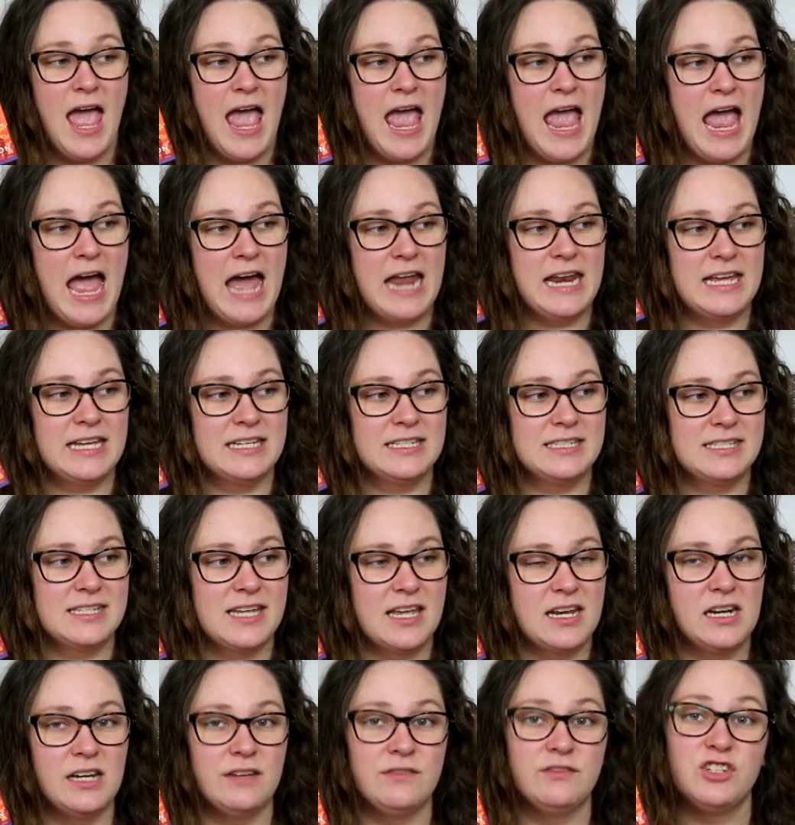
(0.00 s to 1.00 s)
And
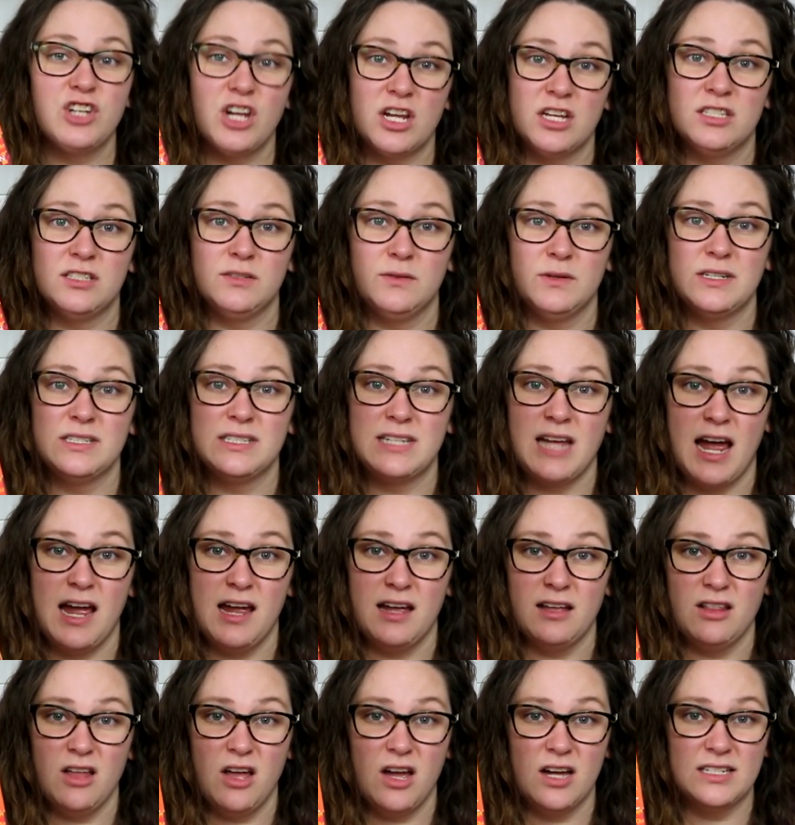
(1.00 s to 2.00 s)
instead of just doing
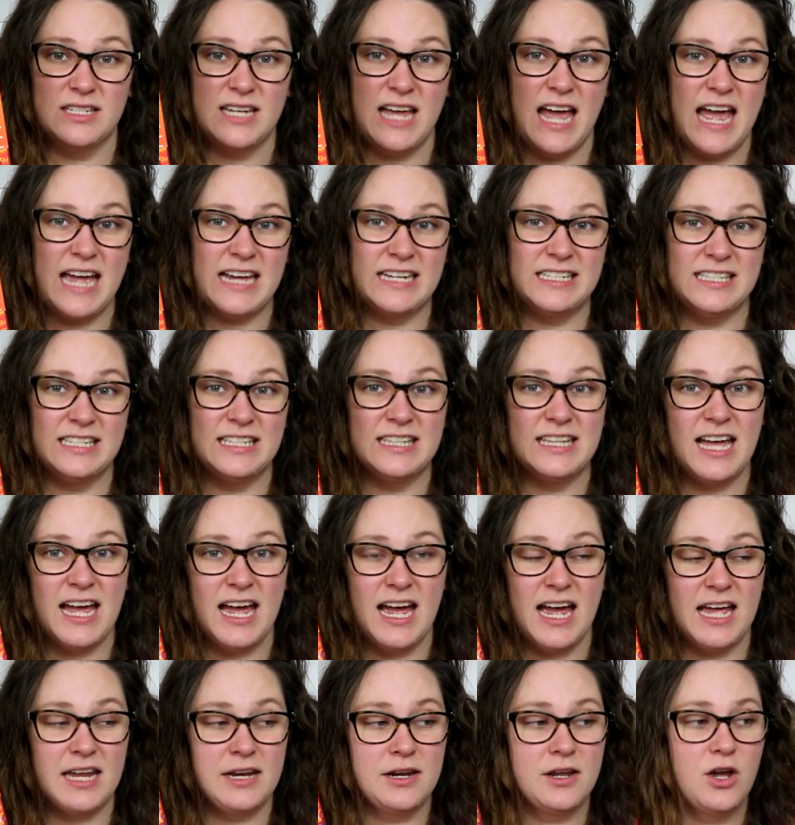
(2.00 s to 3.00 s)
dialogue tags in
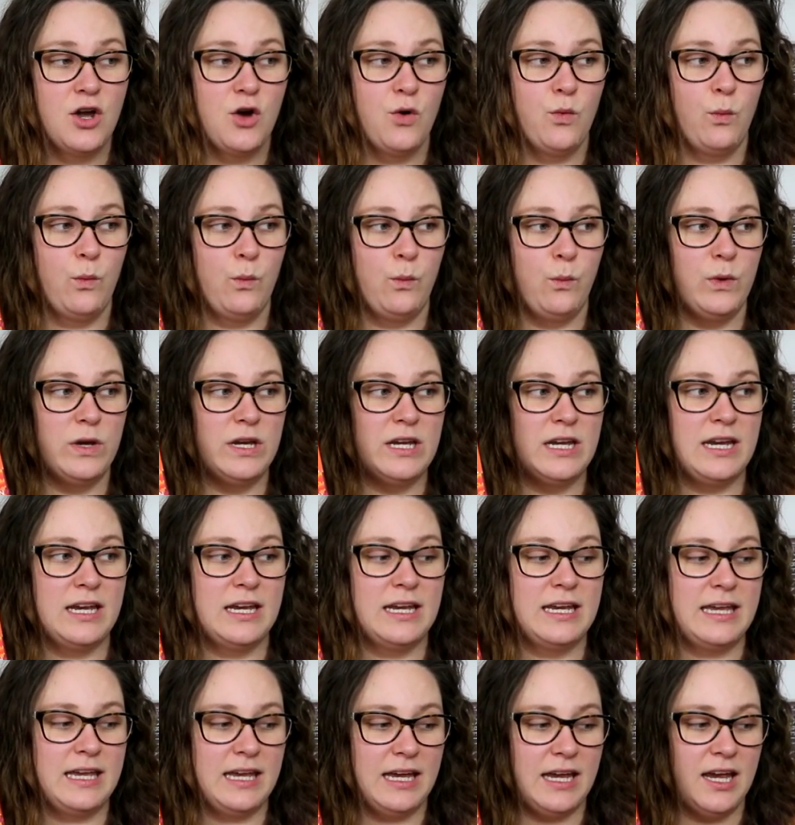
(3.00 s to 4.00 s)
that,
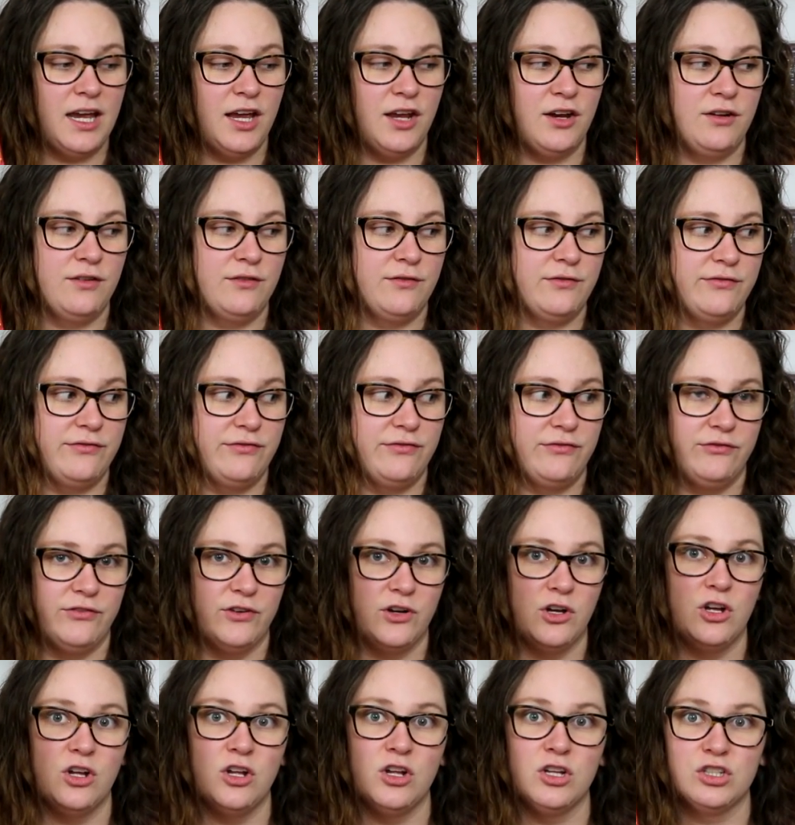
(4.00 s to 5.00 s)
we get
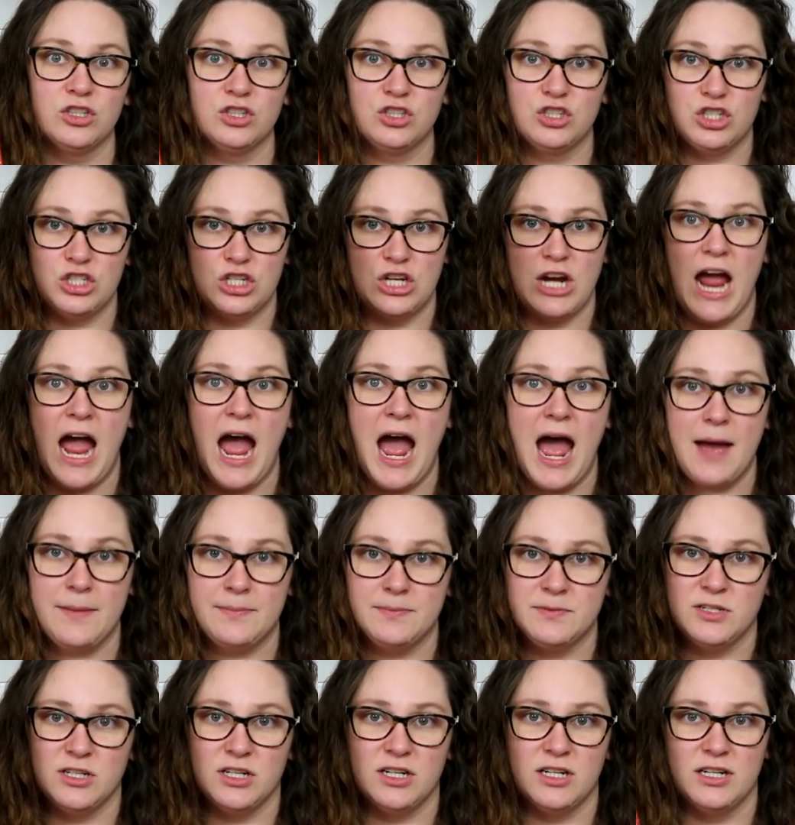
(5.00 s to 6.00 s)
full
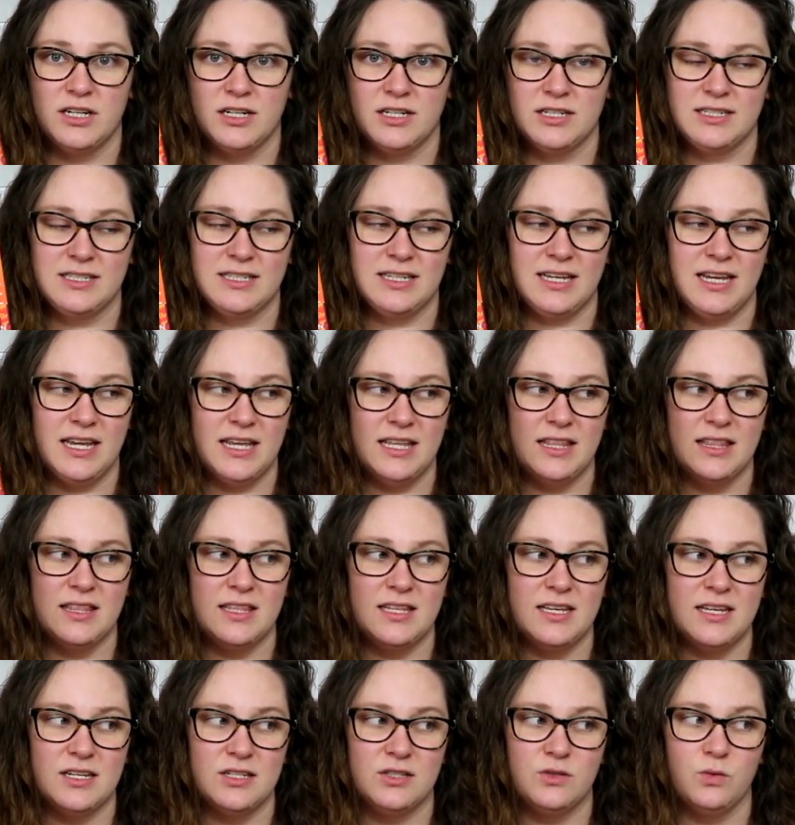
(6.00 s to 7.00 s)
chapters in
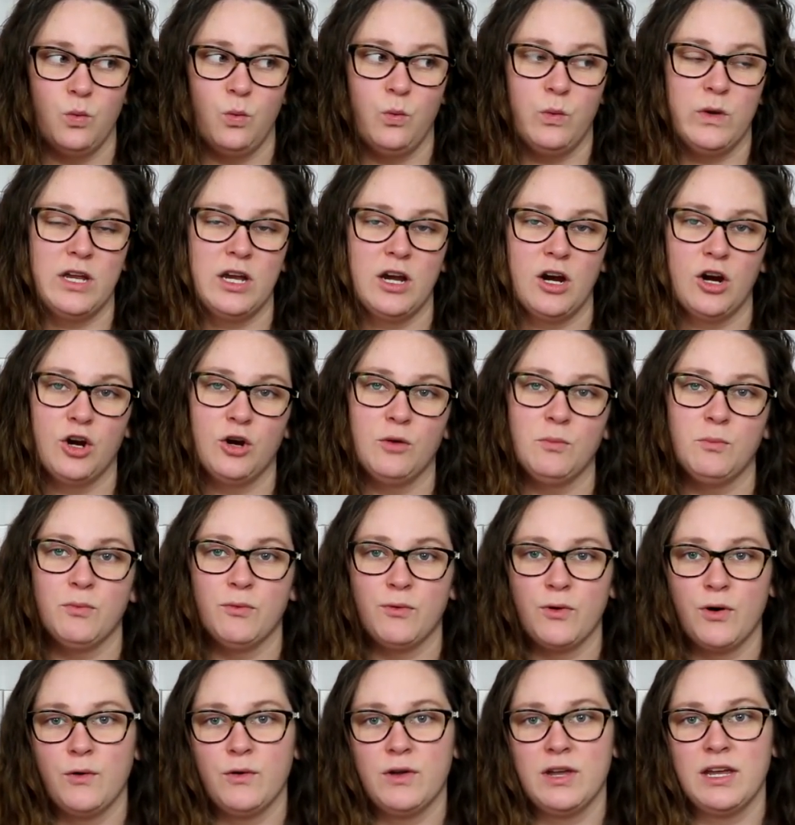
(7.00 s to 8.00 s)
this weird
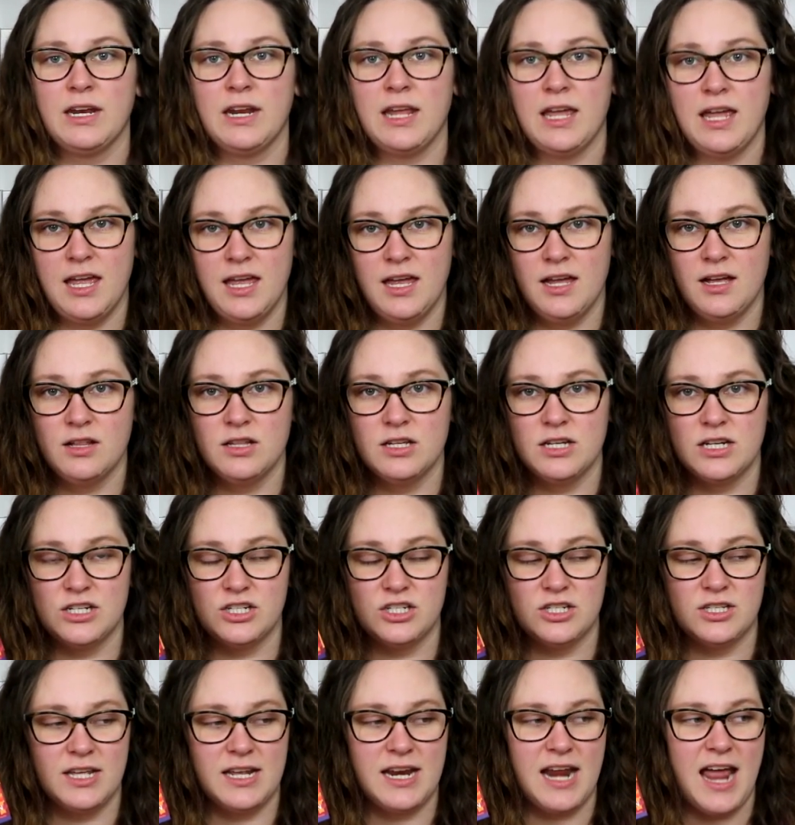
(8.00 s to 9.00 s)
broken
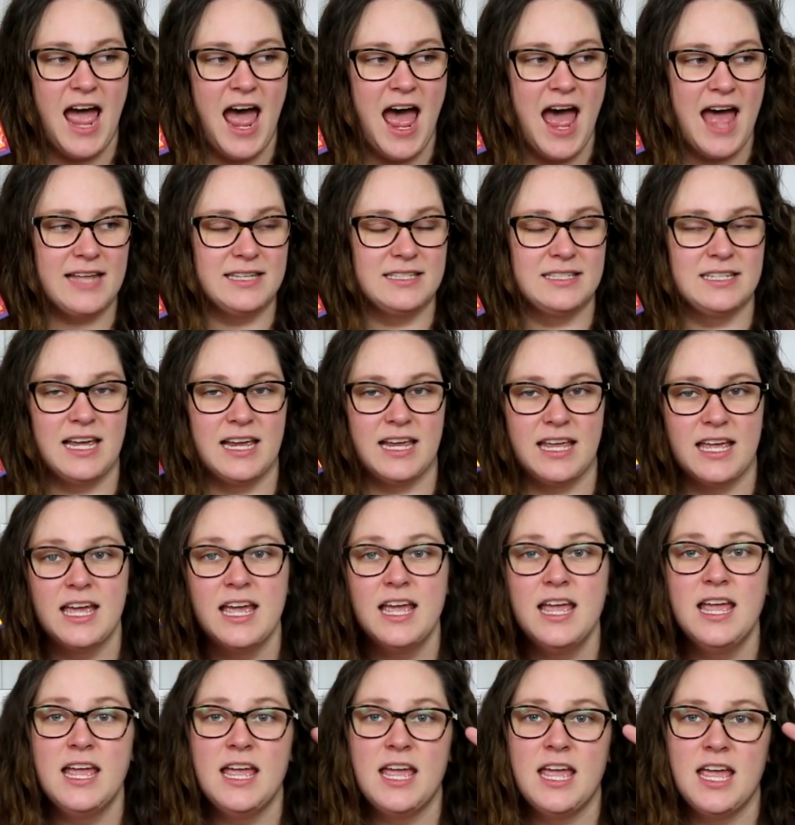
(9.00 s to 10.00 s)
English that adds like
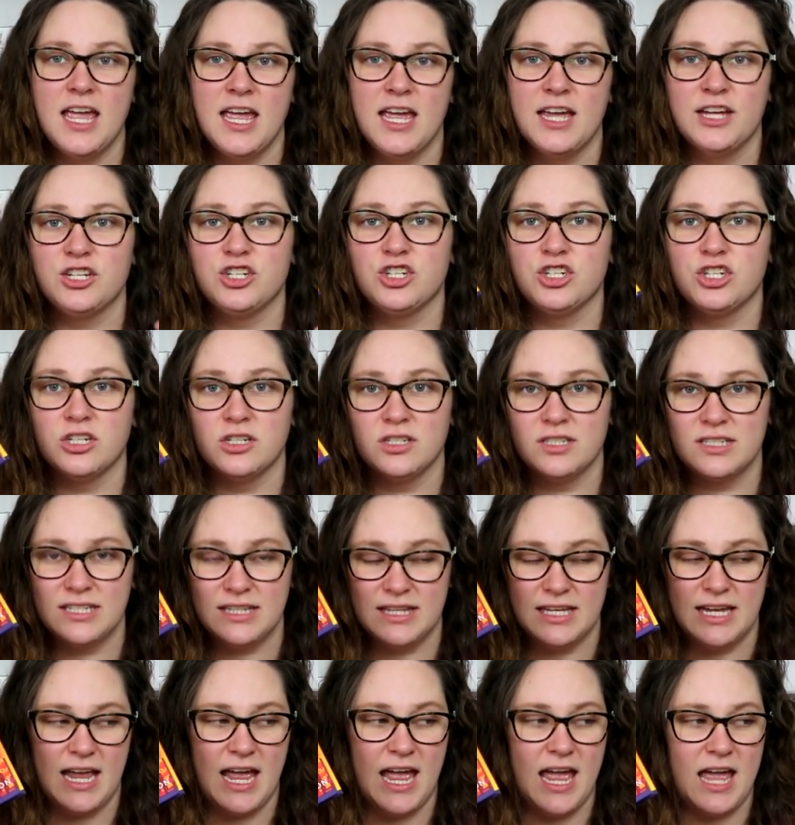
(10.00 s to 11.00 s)
ish to
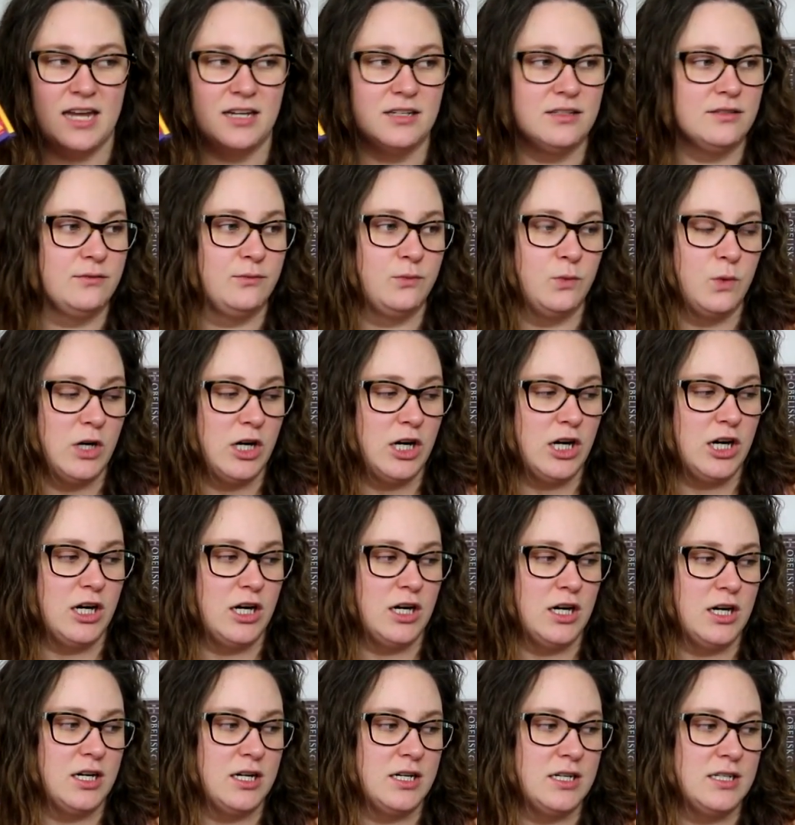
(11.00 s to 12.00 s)
the end of
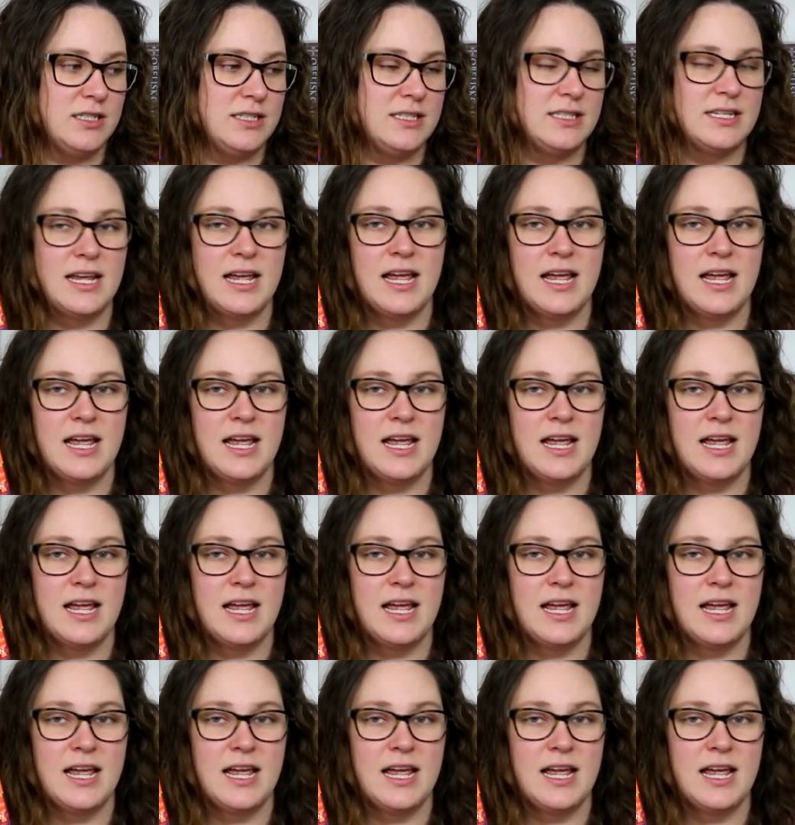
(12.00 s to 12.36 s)
words